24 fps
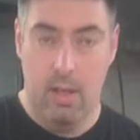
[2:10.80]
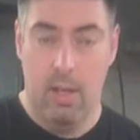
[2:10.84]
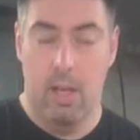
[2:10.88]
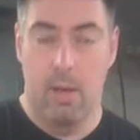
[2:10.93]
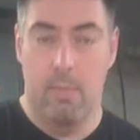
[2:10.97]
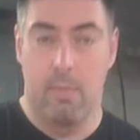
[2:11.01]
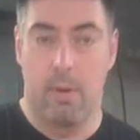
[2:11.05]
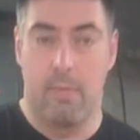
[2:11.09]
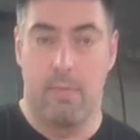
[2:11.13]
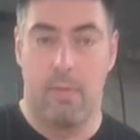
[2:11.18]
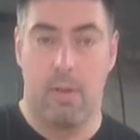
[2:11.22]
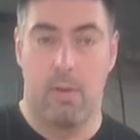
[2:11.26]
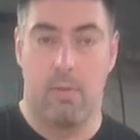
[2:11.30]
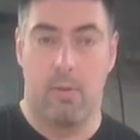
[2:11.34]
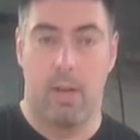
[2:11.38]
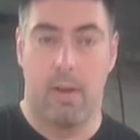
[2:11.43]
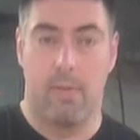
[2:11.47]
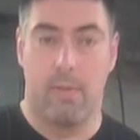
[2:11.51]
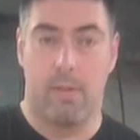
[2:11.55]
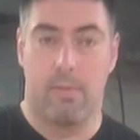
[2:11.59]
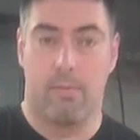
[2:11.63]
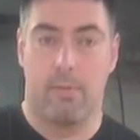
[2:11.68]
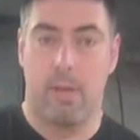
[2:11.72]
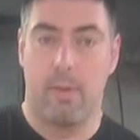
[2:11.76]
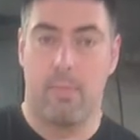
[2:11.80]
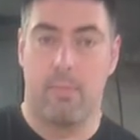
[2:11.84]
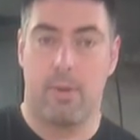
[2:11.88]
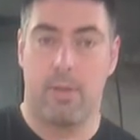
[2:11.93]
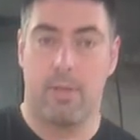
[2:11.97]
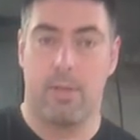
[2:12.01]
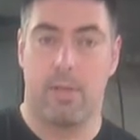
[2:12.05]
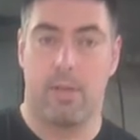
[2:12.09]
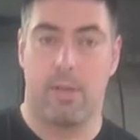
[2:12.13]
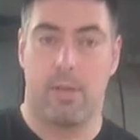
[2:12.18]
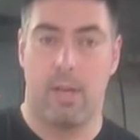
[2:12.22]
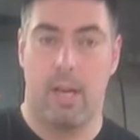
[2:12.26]
But if you don't have a 3D
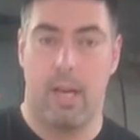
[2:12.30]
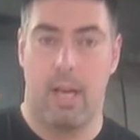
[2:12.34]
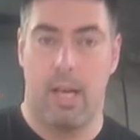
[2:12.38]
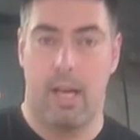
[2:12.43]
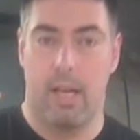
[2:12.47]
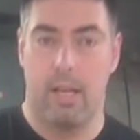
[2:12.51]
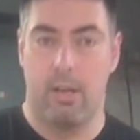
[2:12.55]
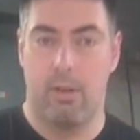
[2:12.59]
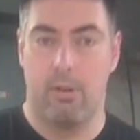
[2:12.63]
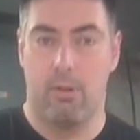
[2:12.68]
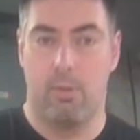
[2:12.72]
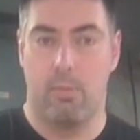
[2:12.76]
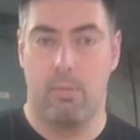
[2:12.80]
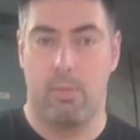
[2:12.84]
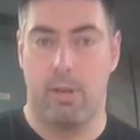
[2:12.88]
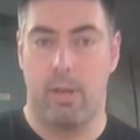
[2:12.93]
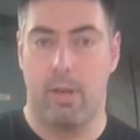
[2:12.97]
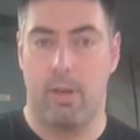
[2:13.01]
printer and you don't plan